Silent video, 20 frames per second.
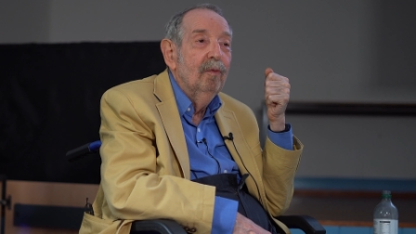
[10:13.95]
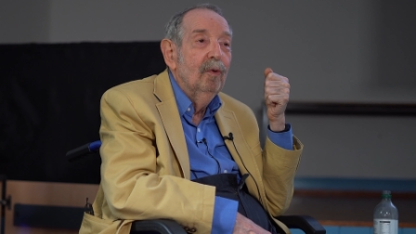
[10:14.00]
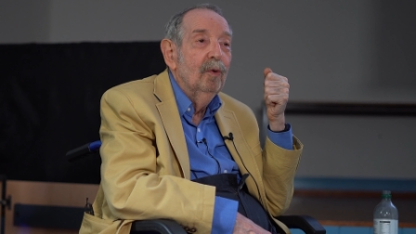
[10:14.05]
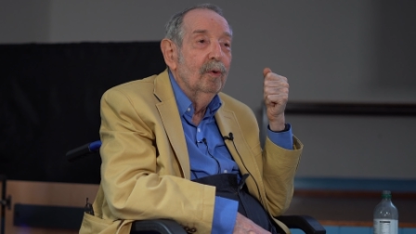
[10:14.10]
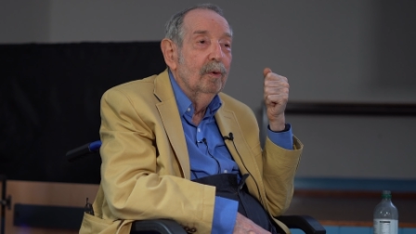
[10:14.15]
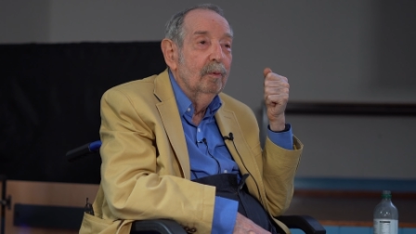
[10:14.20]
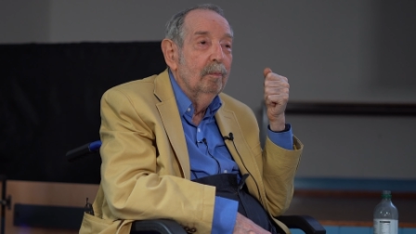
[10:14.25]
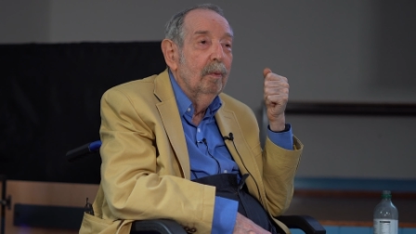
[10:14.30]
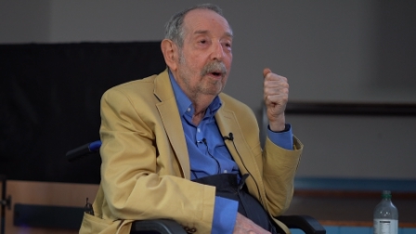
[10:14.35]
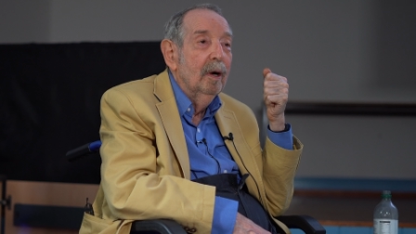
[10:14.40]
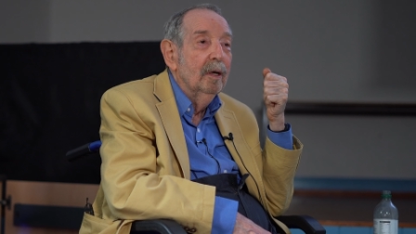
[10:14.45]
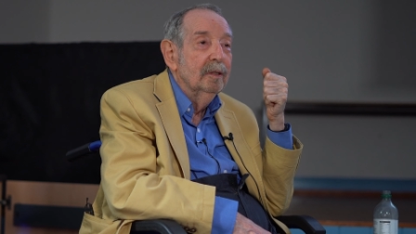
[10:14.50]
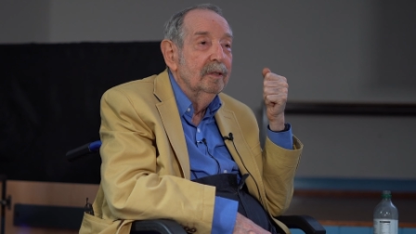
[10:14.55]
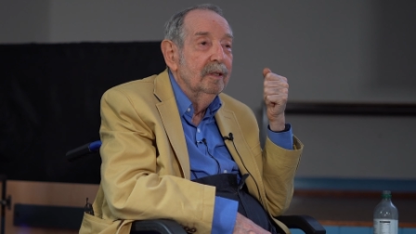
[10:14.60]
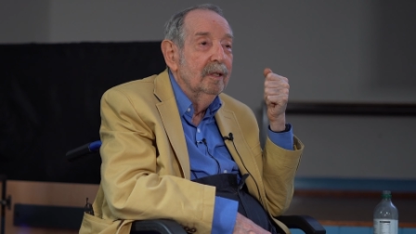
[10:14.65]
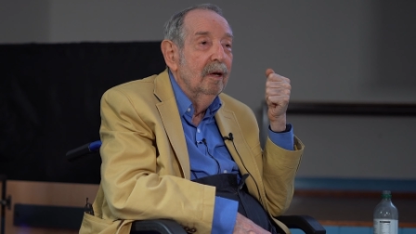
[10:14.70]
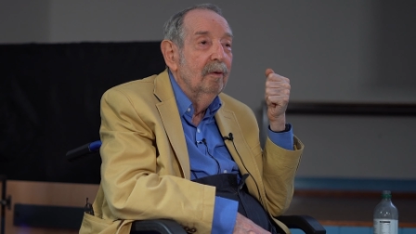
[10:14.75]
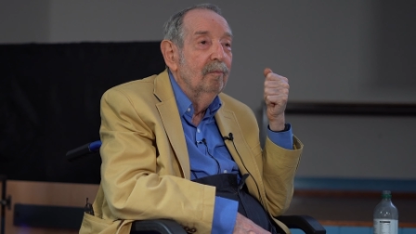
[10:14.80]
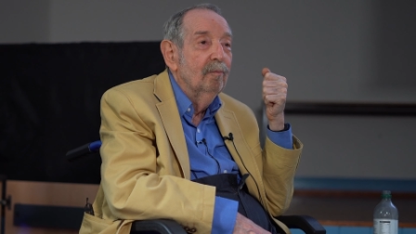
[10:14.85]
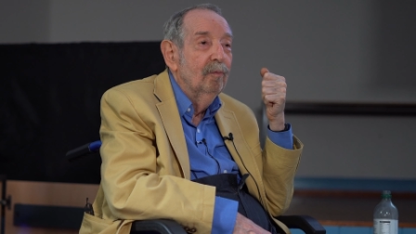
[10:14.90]
foot by
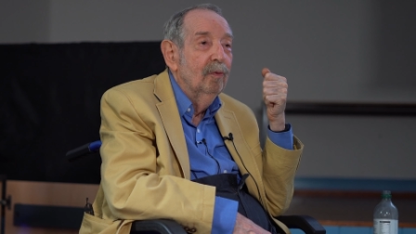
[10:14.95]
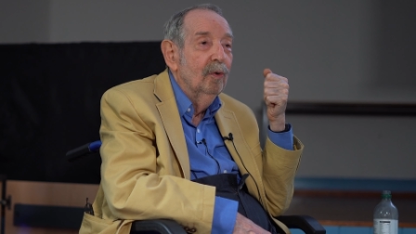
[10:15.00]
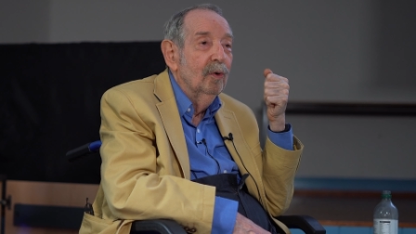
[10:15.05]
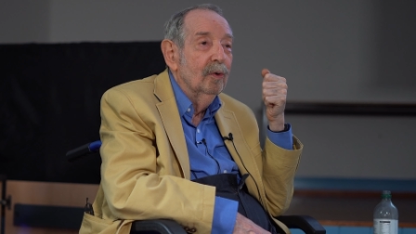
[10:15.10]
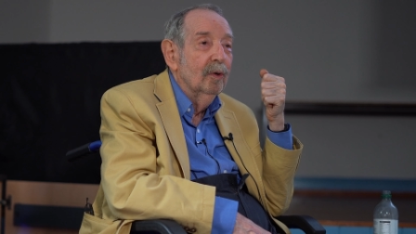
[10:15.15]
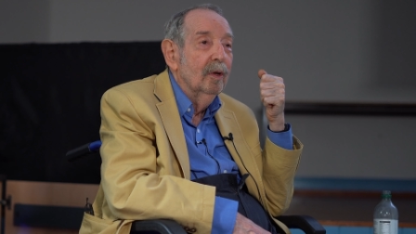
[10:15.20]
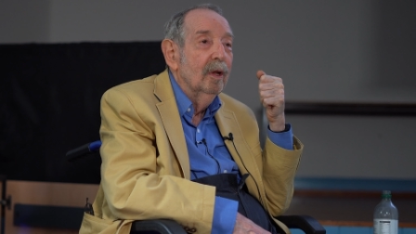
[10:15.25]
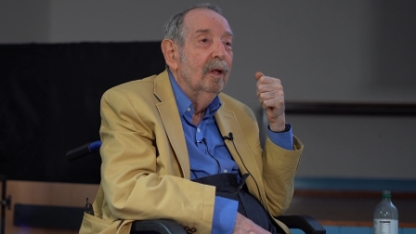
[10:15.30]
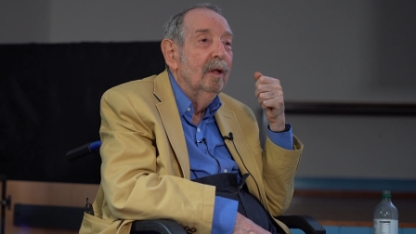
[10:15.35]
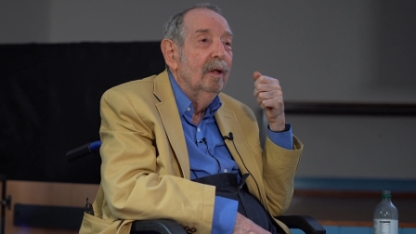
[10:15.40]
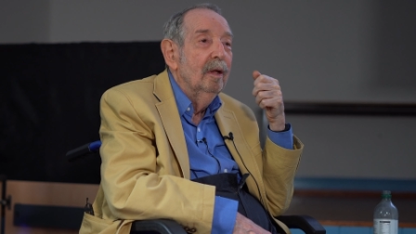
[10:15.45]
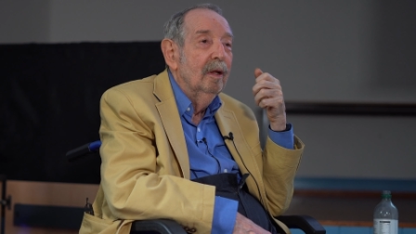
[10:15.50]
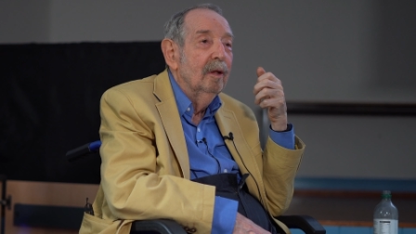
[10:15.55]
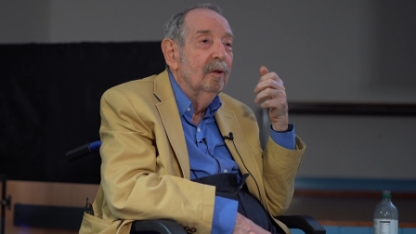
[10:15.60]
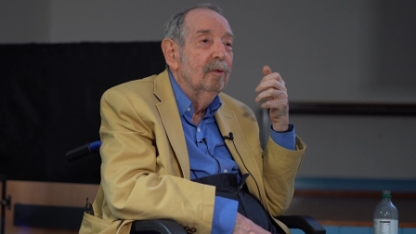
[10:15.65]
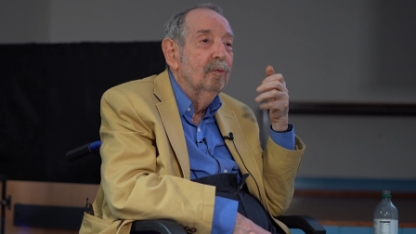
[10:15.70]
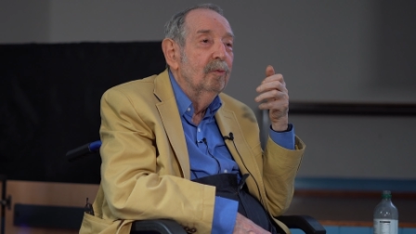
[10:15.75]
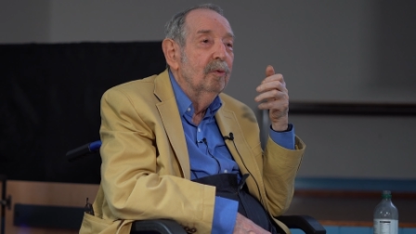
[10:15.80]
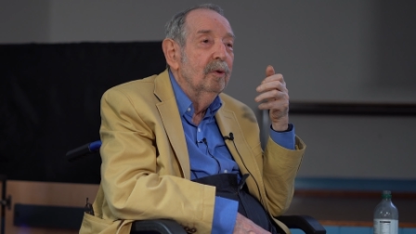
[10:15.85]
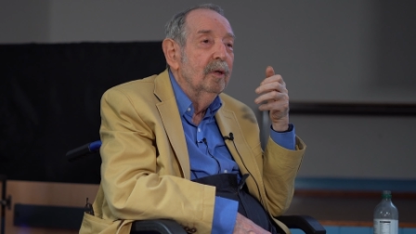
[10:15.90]
10 foot
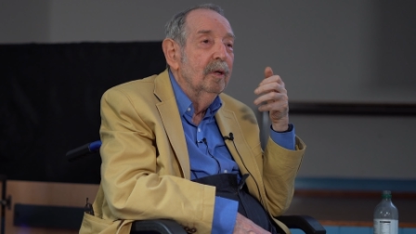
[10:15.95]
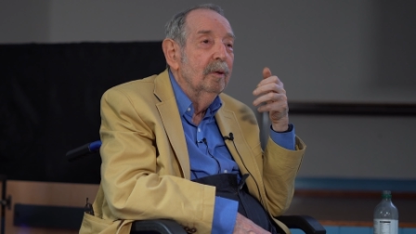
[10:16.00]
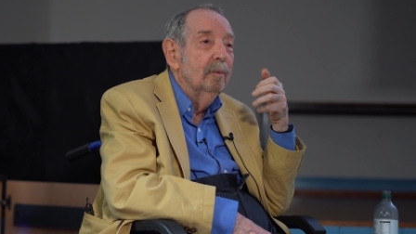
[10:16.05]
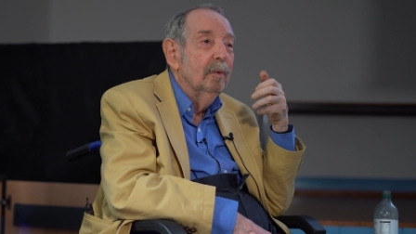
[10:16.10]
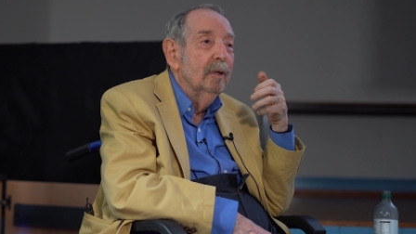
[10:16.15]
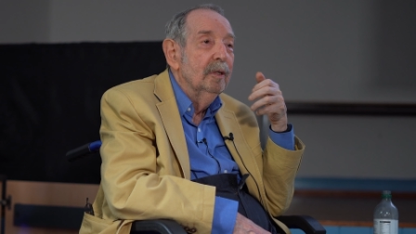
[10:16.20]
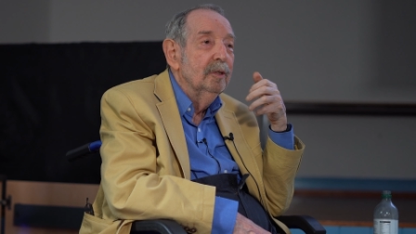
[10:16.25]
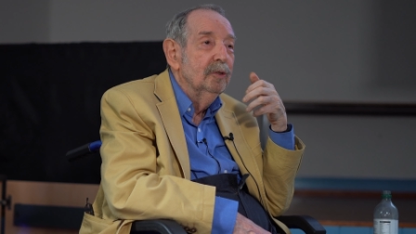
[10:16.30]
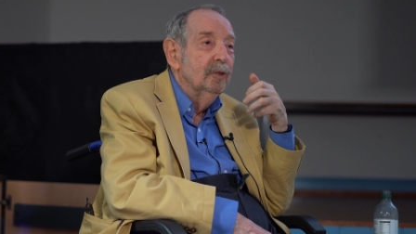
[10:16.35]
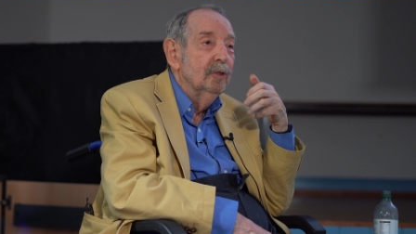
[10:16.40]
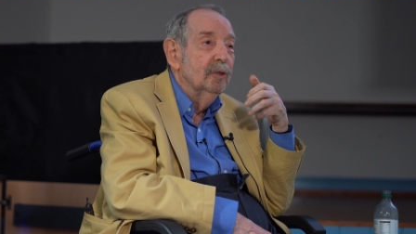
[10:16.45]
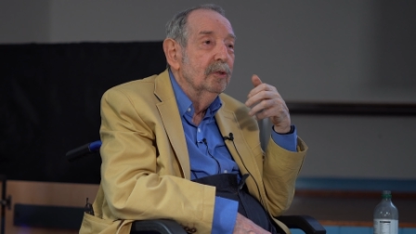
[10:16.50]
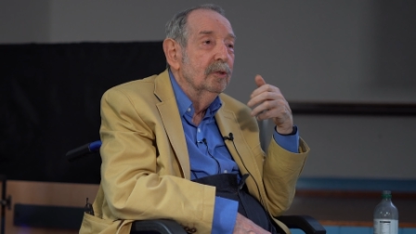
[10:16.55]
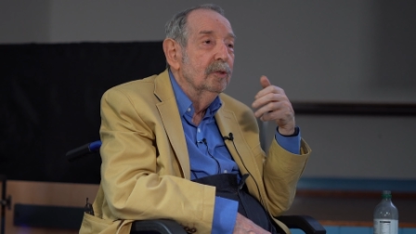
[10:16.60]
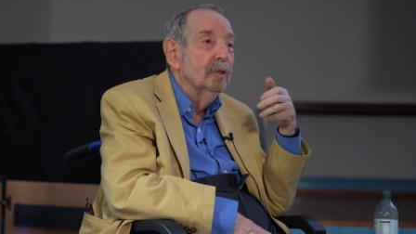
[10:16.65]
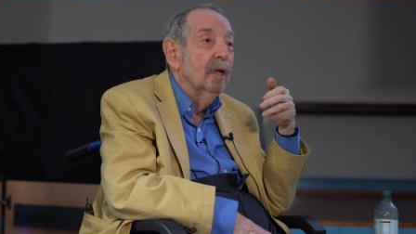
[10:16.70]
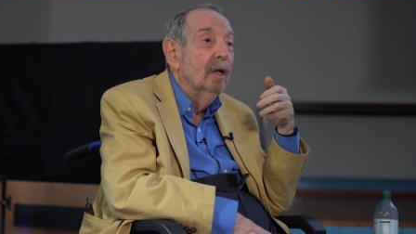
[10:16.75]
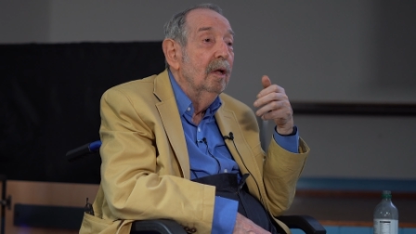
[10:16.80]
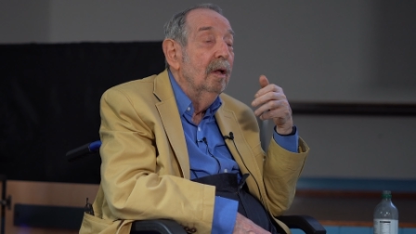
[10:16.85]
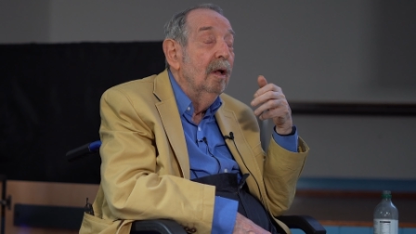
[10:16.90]
in 3 dimensions.